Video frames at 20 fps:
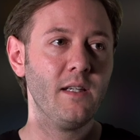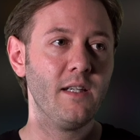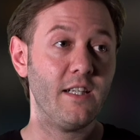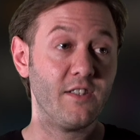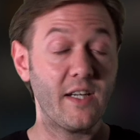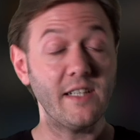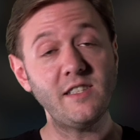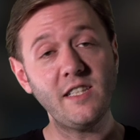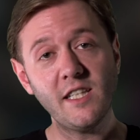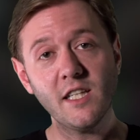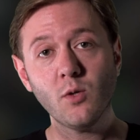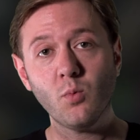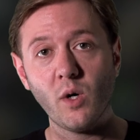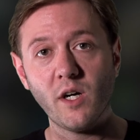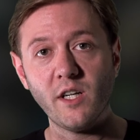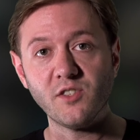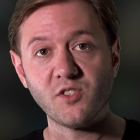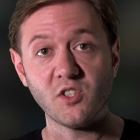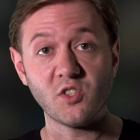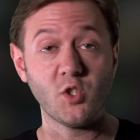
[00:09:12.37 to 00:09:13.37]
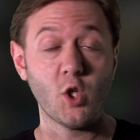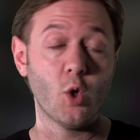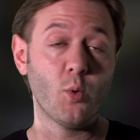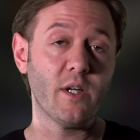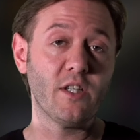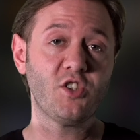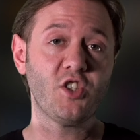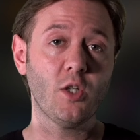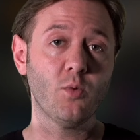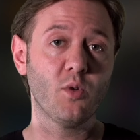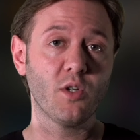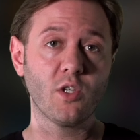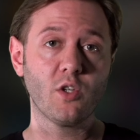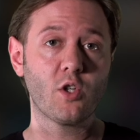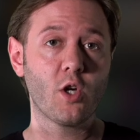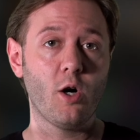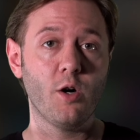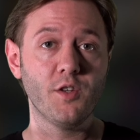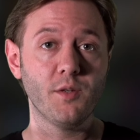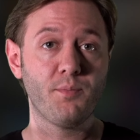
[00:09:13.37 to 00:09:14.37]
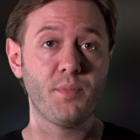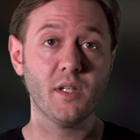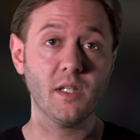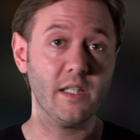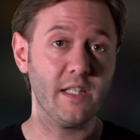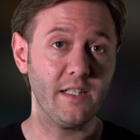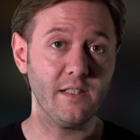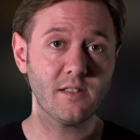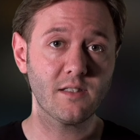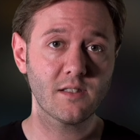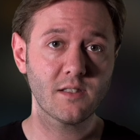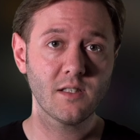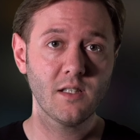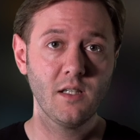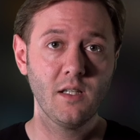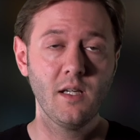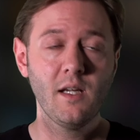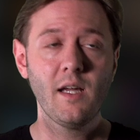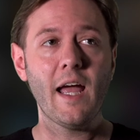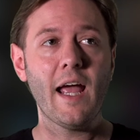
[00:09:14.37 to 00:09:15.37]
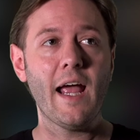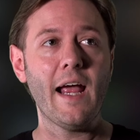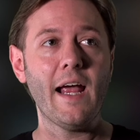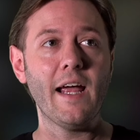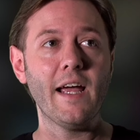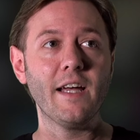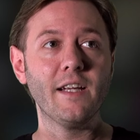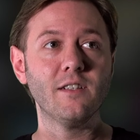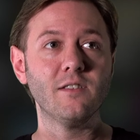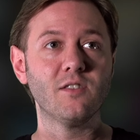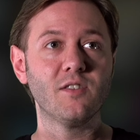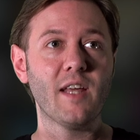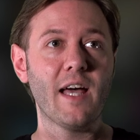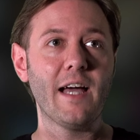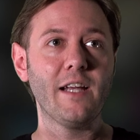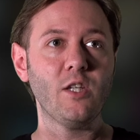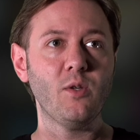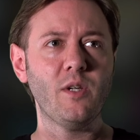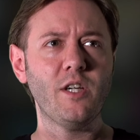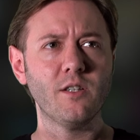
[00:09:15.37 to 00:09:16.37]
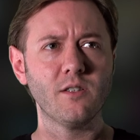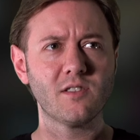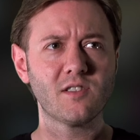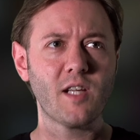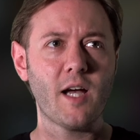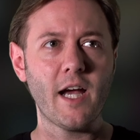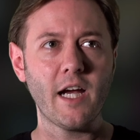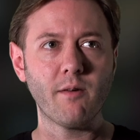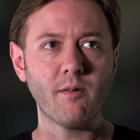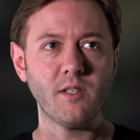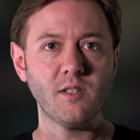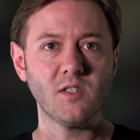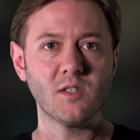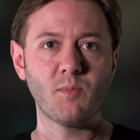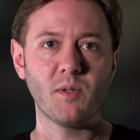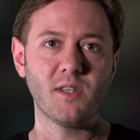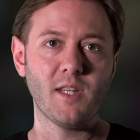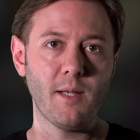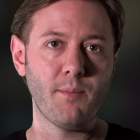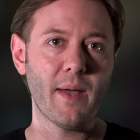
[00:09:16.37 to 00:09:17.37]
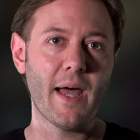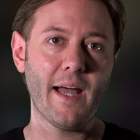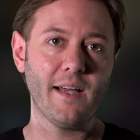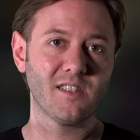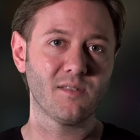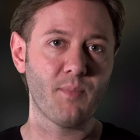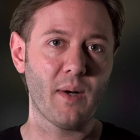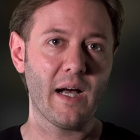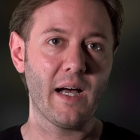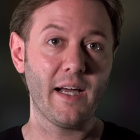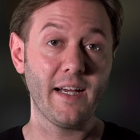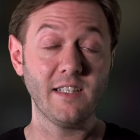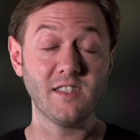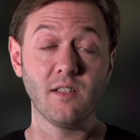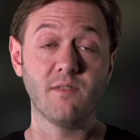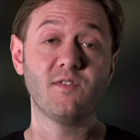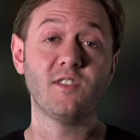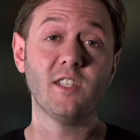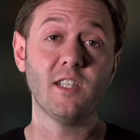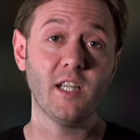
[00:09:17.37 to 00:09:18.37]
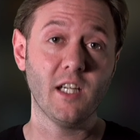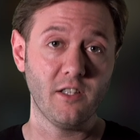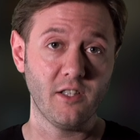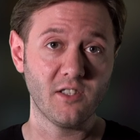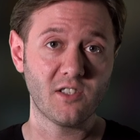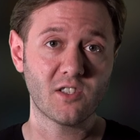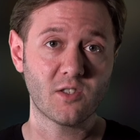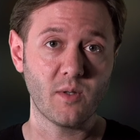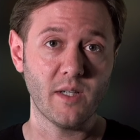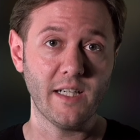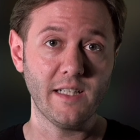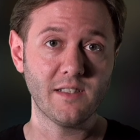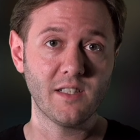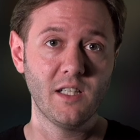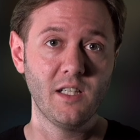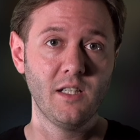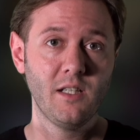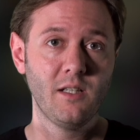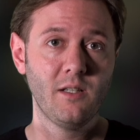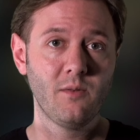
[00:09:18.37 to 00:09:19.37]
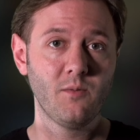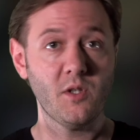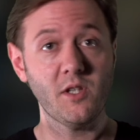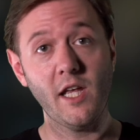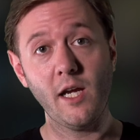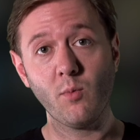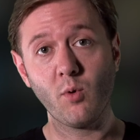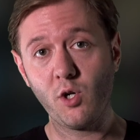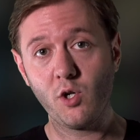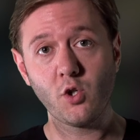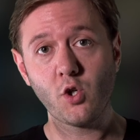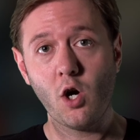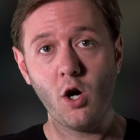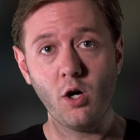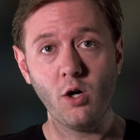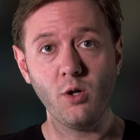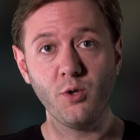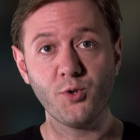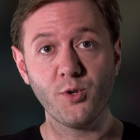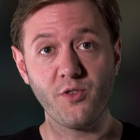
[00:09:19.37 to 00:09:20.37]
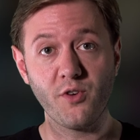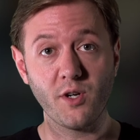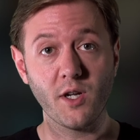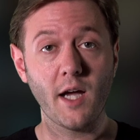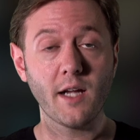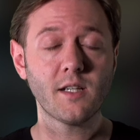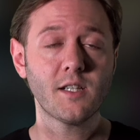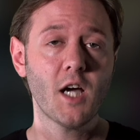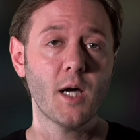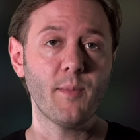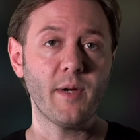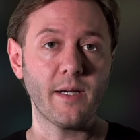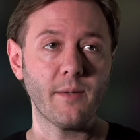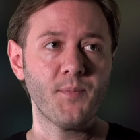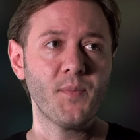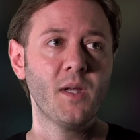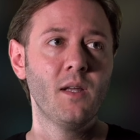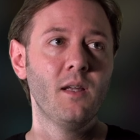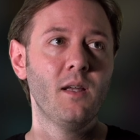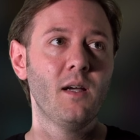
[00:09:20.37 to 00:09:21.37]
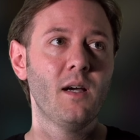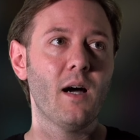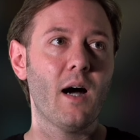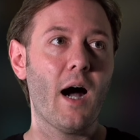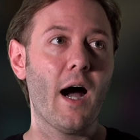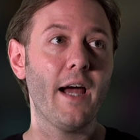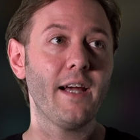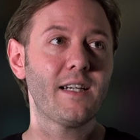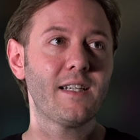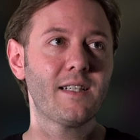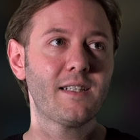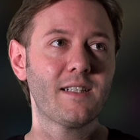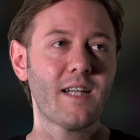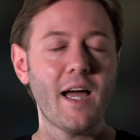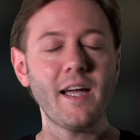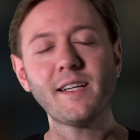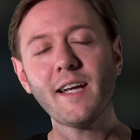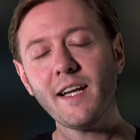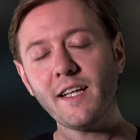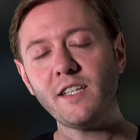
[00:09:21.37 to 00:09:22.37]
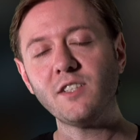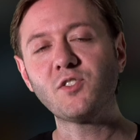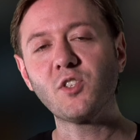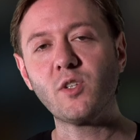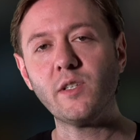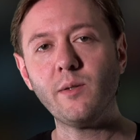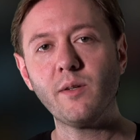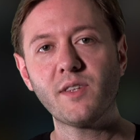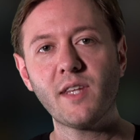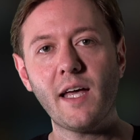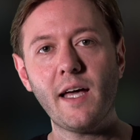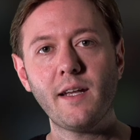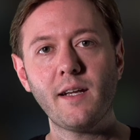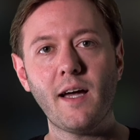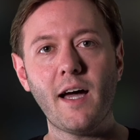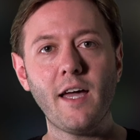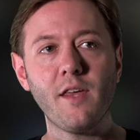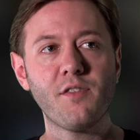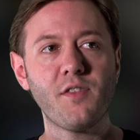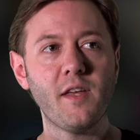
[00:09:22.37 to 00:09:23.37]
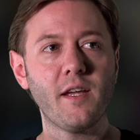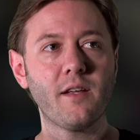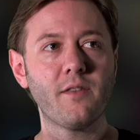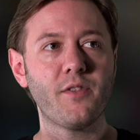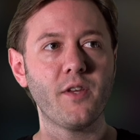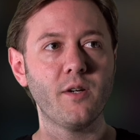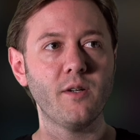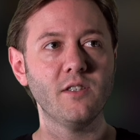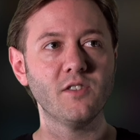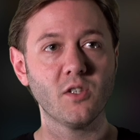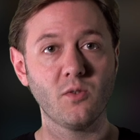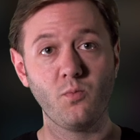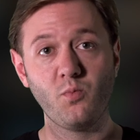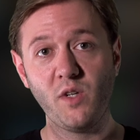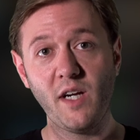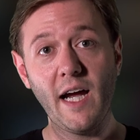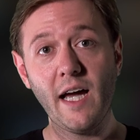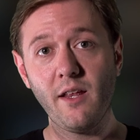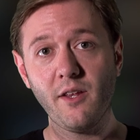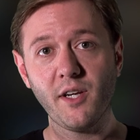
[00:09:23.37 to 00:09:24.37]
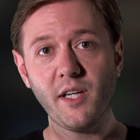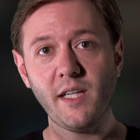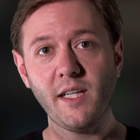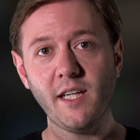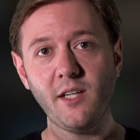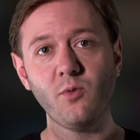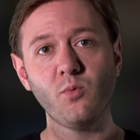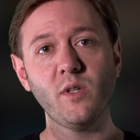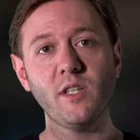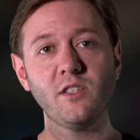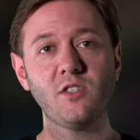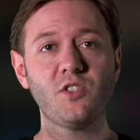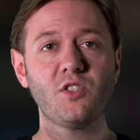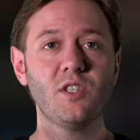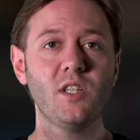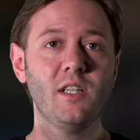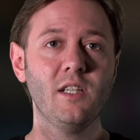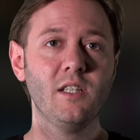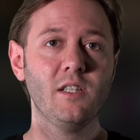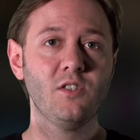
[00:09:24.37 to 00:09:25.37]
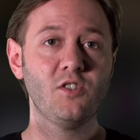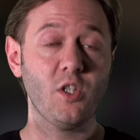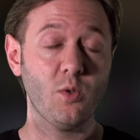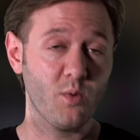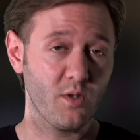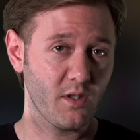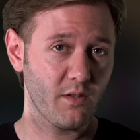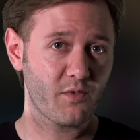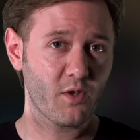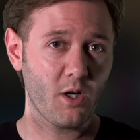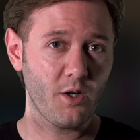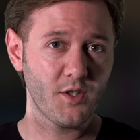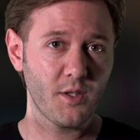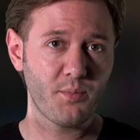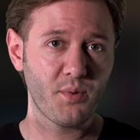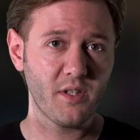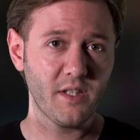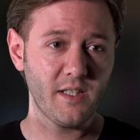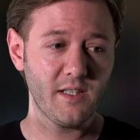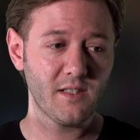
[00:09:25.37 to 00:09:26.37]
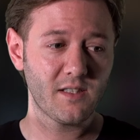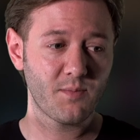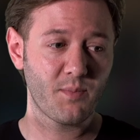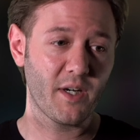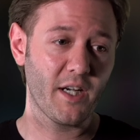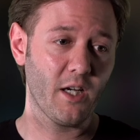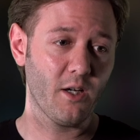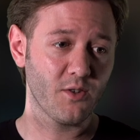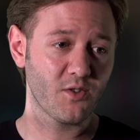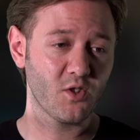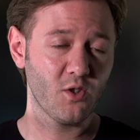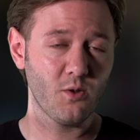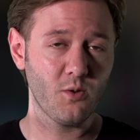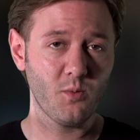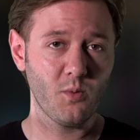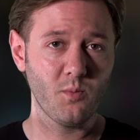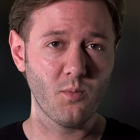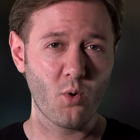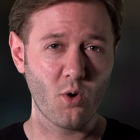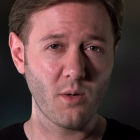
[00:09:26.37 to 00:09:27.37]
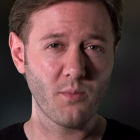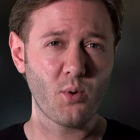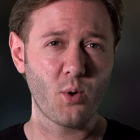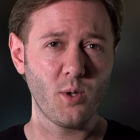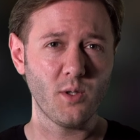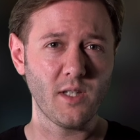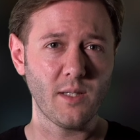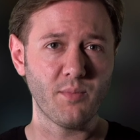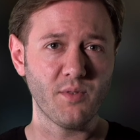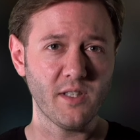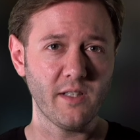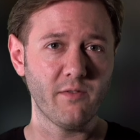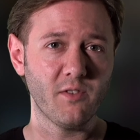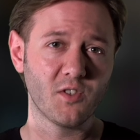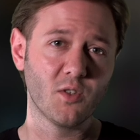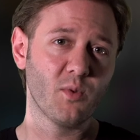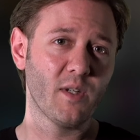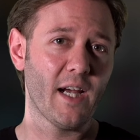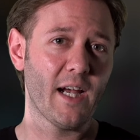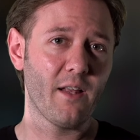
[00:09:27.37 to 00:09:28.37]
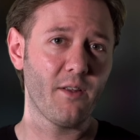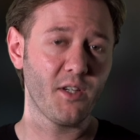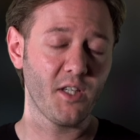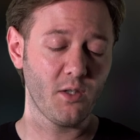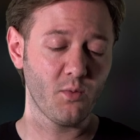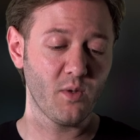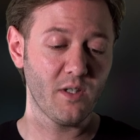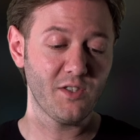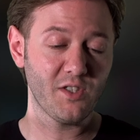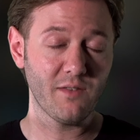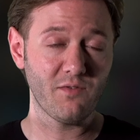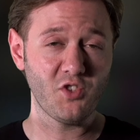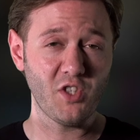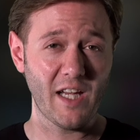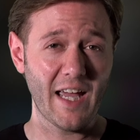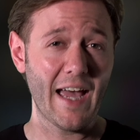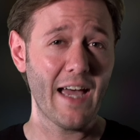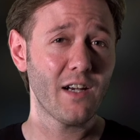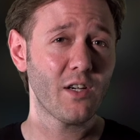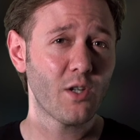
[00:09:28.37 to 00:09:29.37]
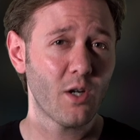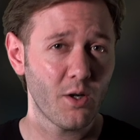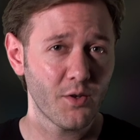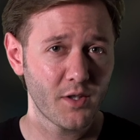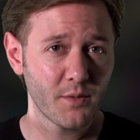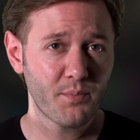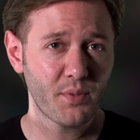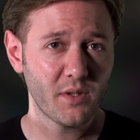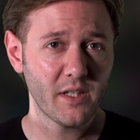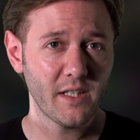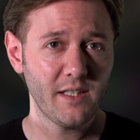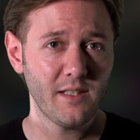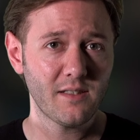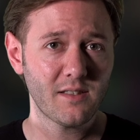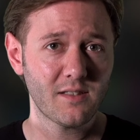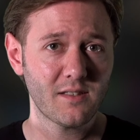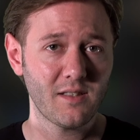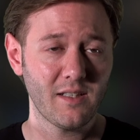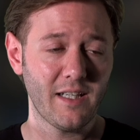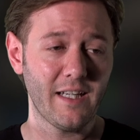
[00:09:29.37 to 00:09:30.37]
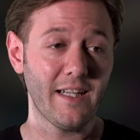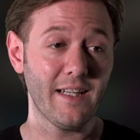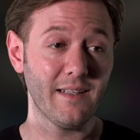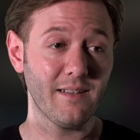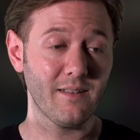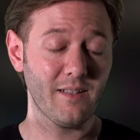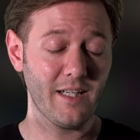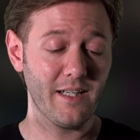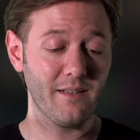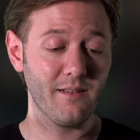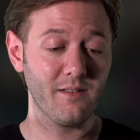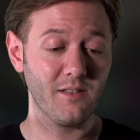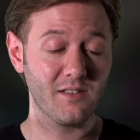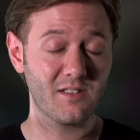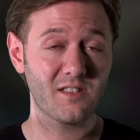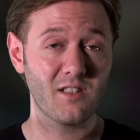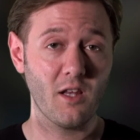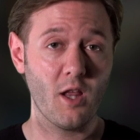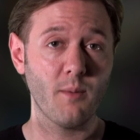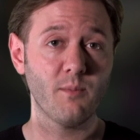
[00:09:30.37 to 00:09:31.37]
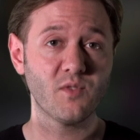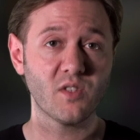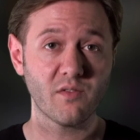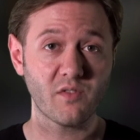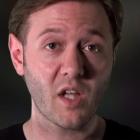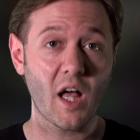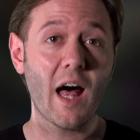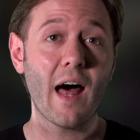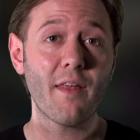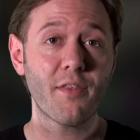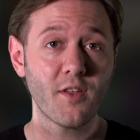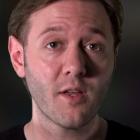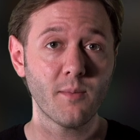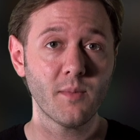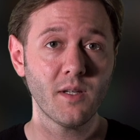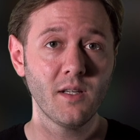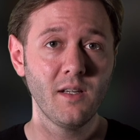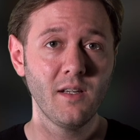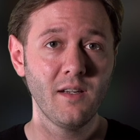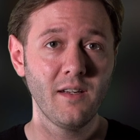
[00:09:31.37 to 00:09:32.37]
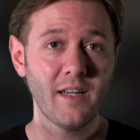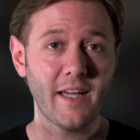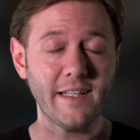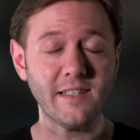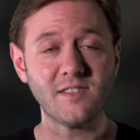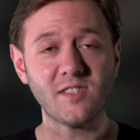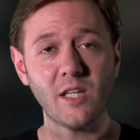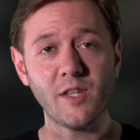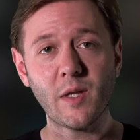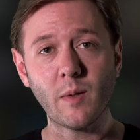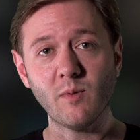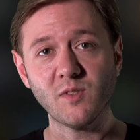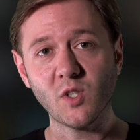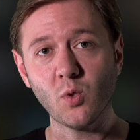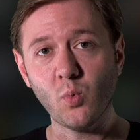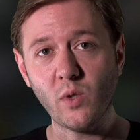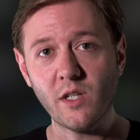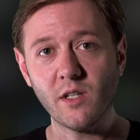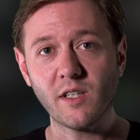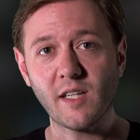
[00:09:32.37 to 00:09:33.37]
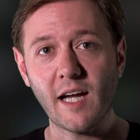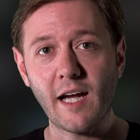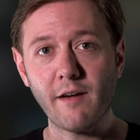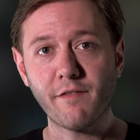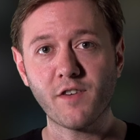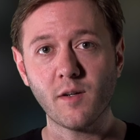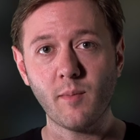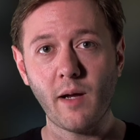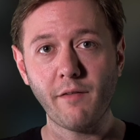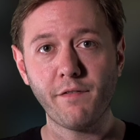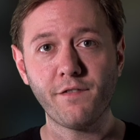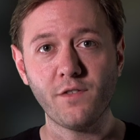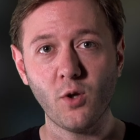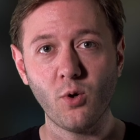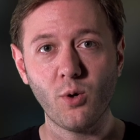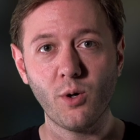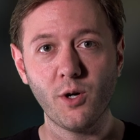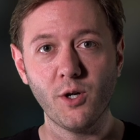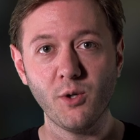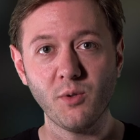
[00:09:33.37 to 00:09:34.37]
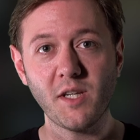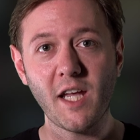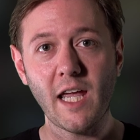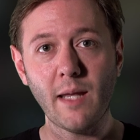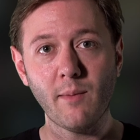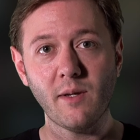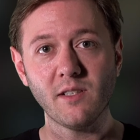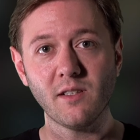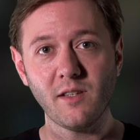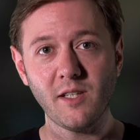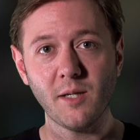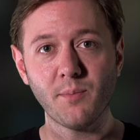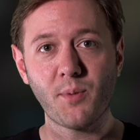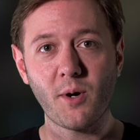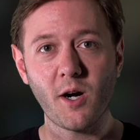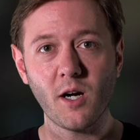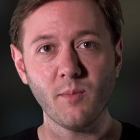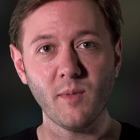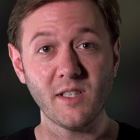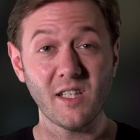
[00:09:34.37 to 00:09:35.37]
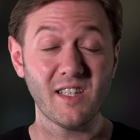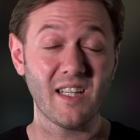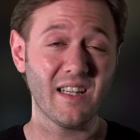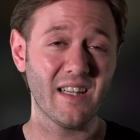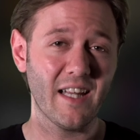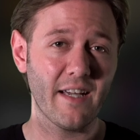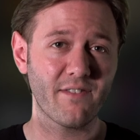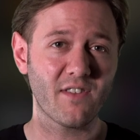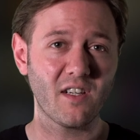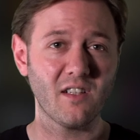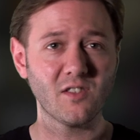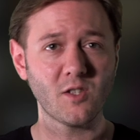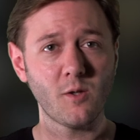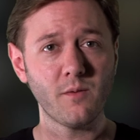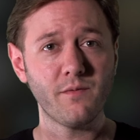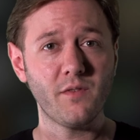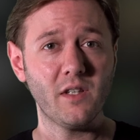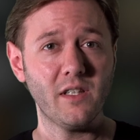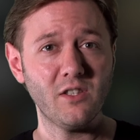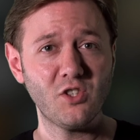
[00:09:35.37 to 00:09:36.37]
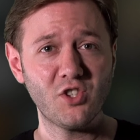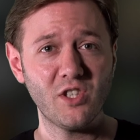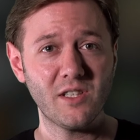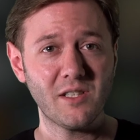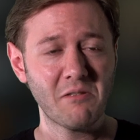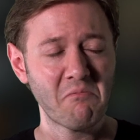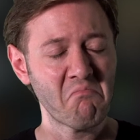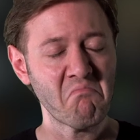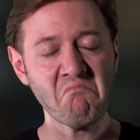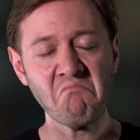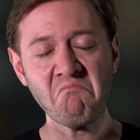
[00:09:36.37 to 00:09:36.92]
His idea was there's no way she wouldn't call the police and that you hear sirens but they pass by as if to illustrate they weren't called or they're not coming. I kind of disagree with that. I think there is a reality in which she wouldn't have called the police, but I also, more importantly, believe there's a reality in which if she had called the police in the slums of Gotham and said there was a weird guy from my floor who came into the apartment and then left on his own volition,